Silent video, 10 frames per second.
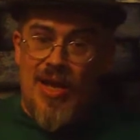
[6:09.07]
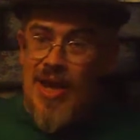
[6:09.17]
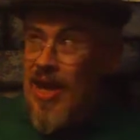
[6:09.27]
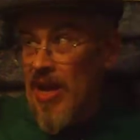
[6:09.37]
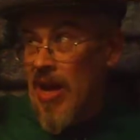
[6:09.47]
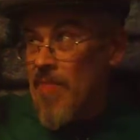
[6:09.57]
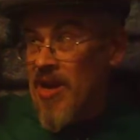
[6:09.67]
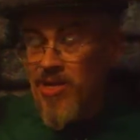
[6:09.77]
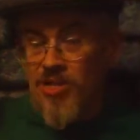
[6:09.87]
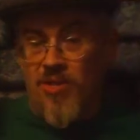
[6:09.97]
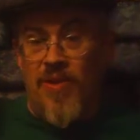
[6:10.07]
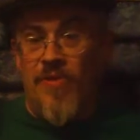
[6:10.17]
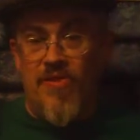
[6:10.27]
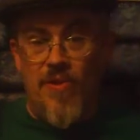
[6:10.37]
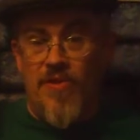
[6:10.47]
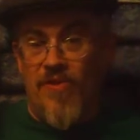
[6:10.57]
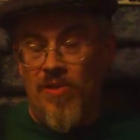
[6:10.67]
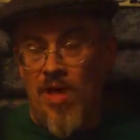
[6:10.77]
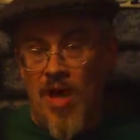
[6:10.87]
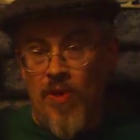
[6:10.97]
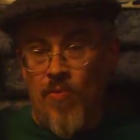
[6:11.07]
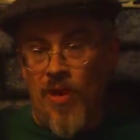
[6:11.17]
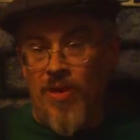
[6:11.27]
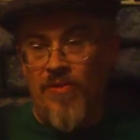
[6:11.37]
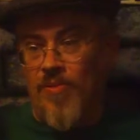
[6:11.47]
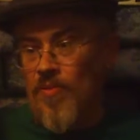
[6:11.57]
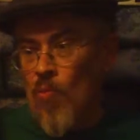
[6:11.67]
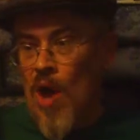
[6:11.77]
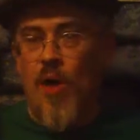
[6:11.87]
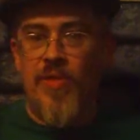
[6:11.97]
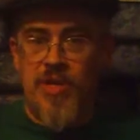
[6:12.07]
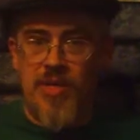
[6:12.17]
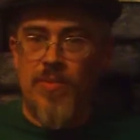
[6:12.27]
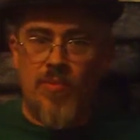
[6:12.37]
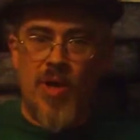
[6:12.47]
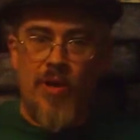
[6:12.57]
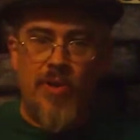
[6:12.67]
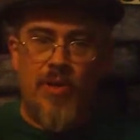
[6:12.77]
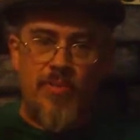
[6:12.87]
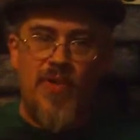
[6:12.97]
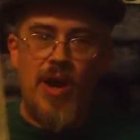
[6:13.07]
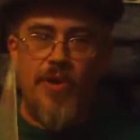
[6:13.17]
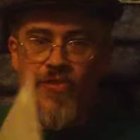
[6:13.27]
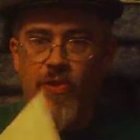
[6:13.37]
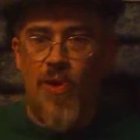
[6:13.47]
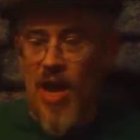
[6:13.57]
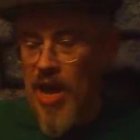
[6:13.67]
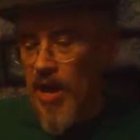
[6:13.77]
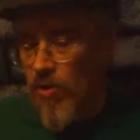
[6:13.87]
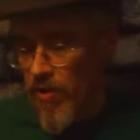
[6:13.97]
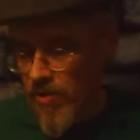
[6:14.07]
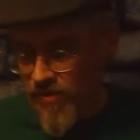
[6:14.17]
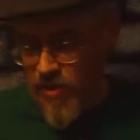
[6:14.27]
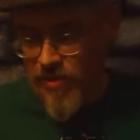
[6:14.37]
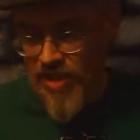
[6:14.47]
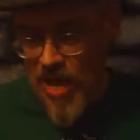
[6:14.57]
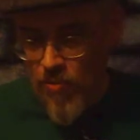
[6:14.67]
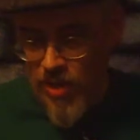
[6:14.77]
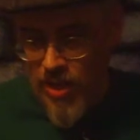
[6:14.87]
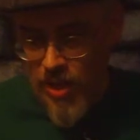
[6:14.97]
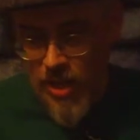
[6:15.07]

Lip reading: And I might just go ahead and sell this online while the fire's still hot. I'll go ahead and sell it that way.